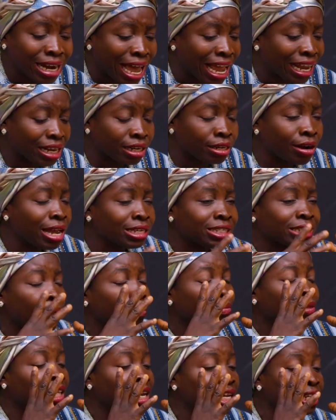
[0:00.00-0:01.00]
Like, there are
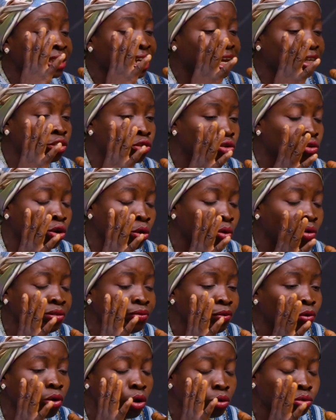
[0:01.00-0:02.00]
some things that you don't
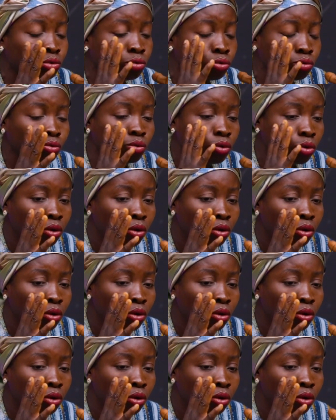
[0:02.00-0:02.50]
even want to.